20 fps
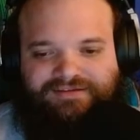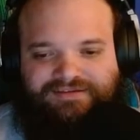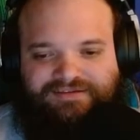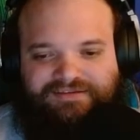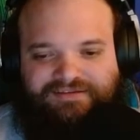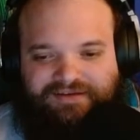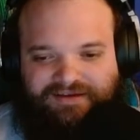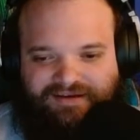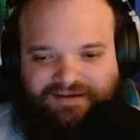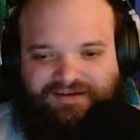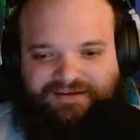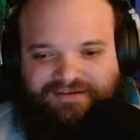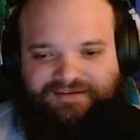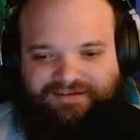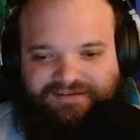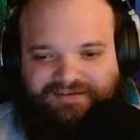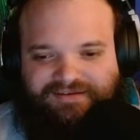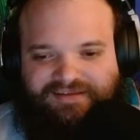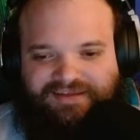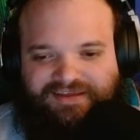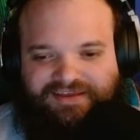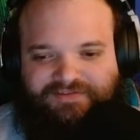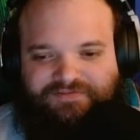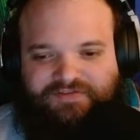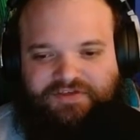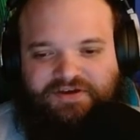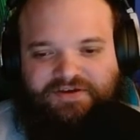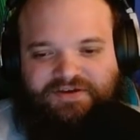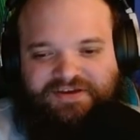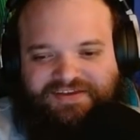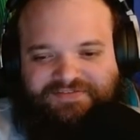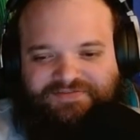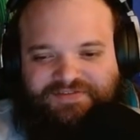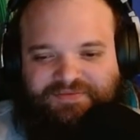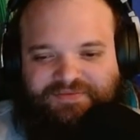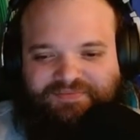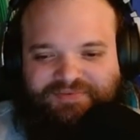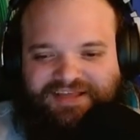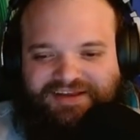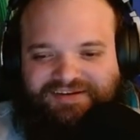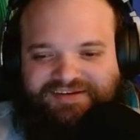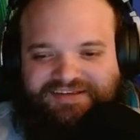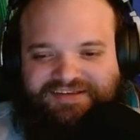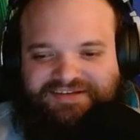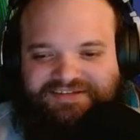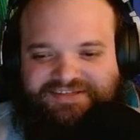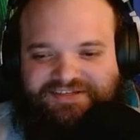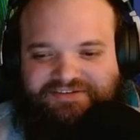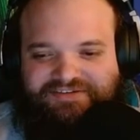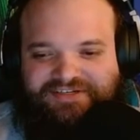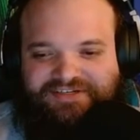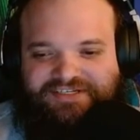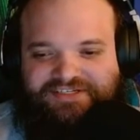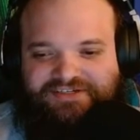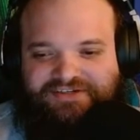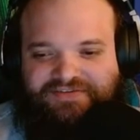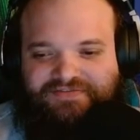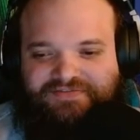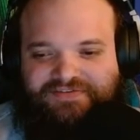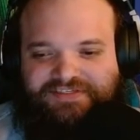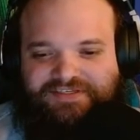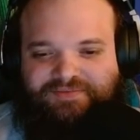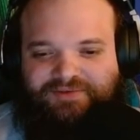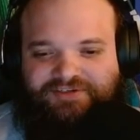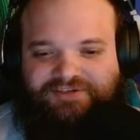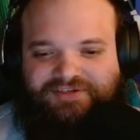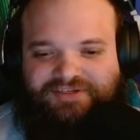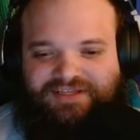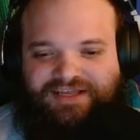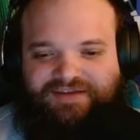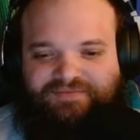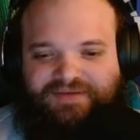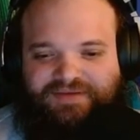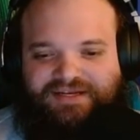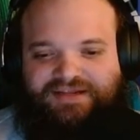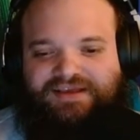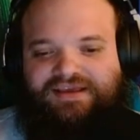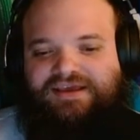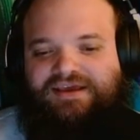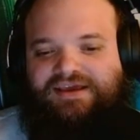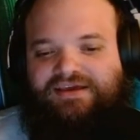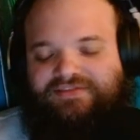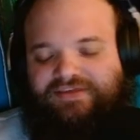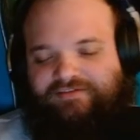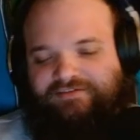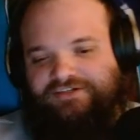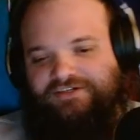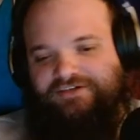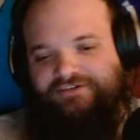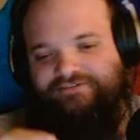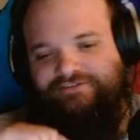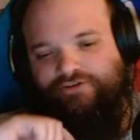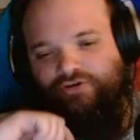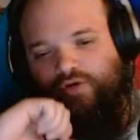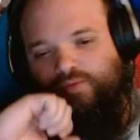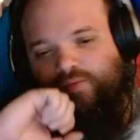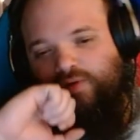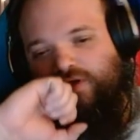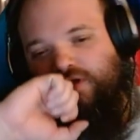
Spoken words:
Yeah. If the player kills a creature of similar alignment, they return to normal.